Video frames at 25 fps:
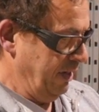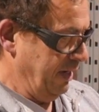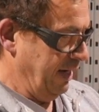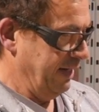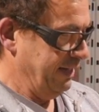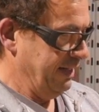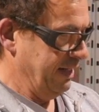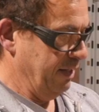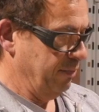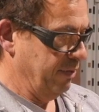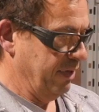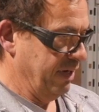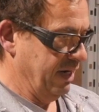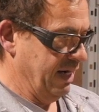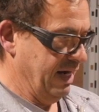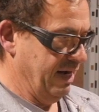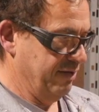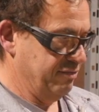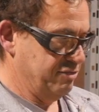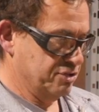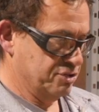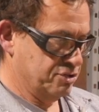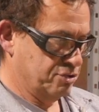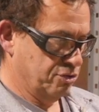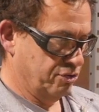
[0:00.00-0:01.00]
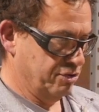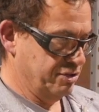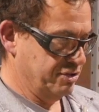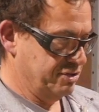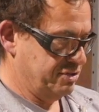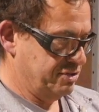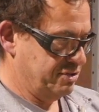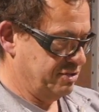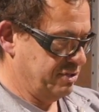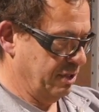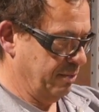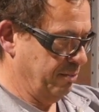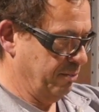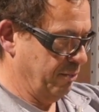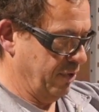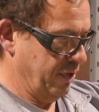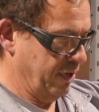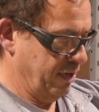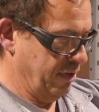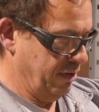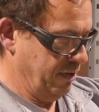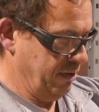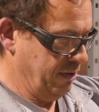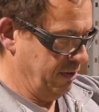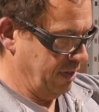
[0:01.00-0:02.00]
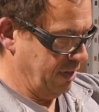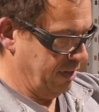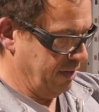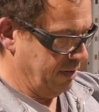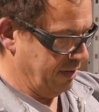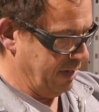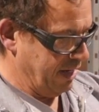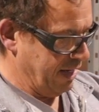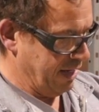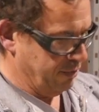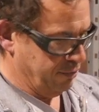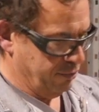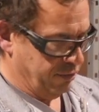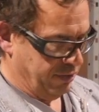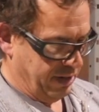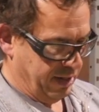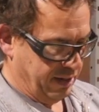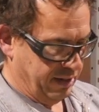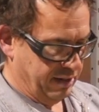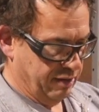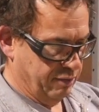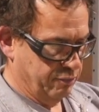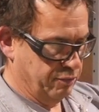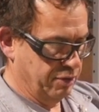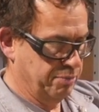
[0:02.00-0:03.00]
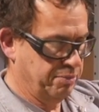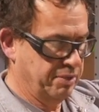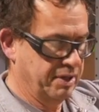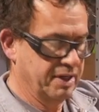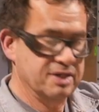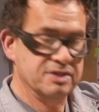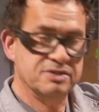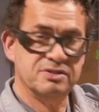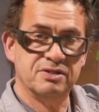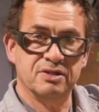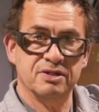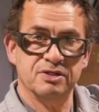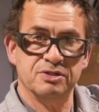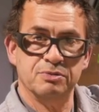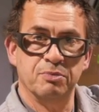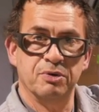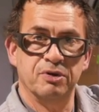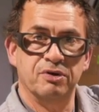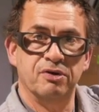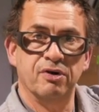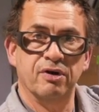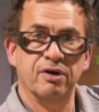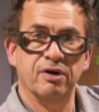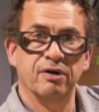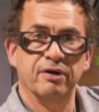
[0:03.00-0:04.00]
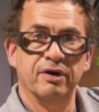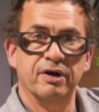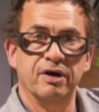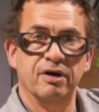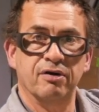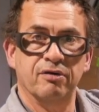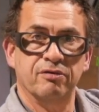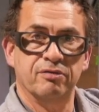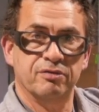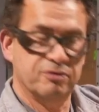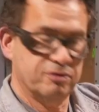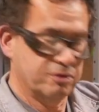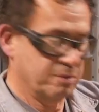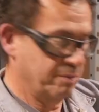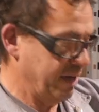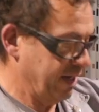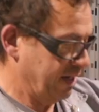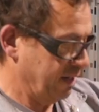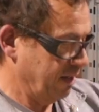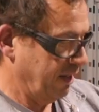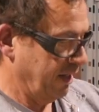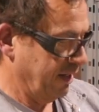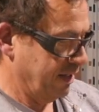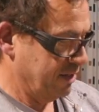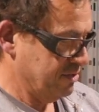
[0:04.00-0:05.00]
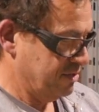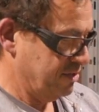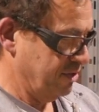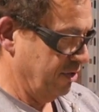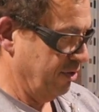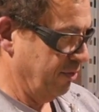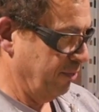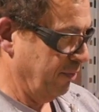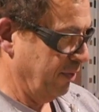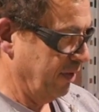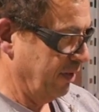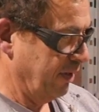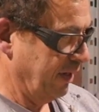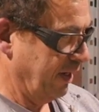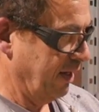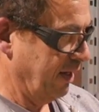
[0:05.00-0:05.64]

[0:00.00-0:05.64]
And then we're going to have to source somewhere how to replace this material here to make it like a steering wheel